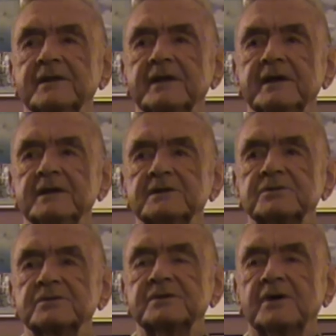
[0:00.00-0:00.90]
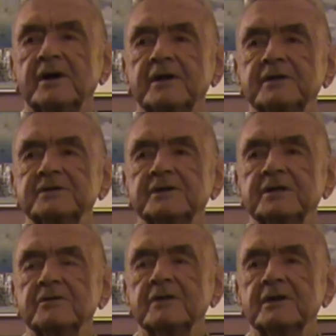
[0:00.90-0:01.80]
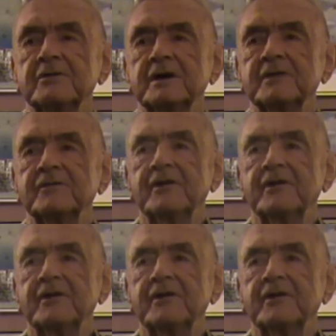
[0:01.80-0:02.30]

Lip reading: days started generally around